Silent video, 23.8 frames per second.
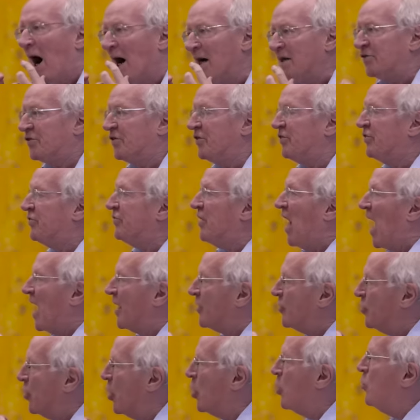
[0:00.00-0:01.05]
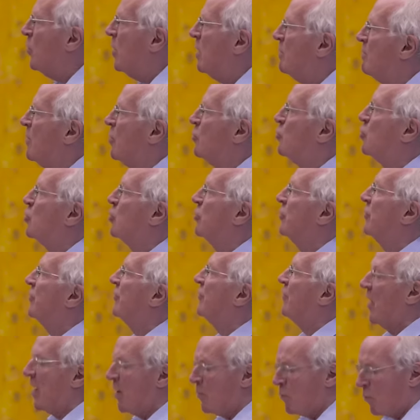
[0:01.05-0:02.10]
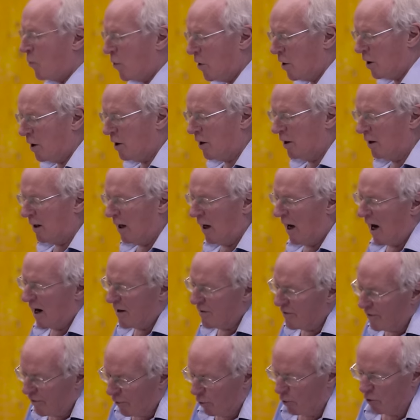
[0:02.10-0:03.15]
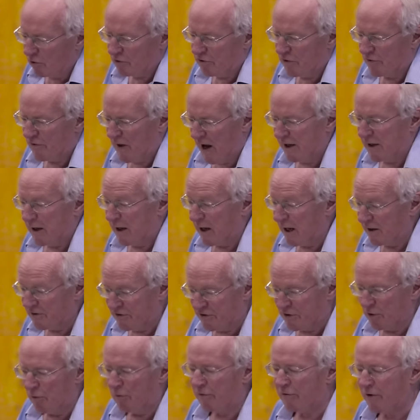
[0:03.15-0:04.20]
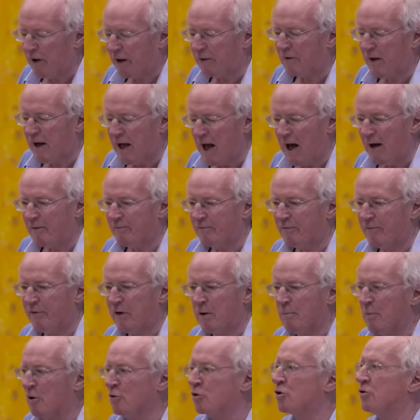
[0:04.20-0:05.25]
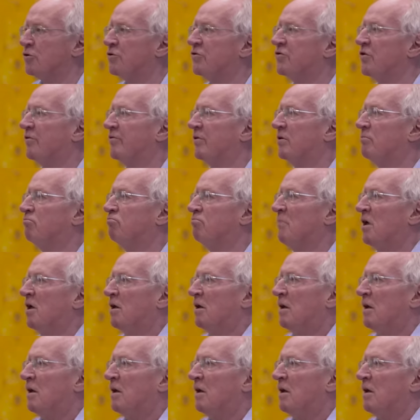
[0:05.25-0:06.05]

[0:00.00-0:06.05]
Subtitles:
ISIS had no emotions. They were, I thought then, and I still think, they have the emotions of an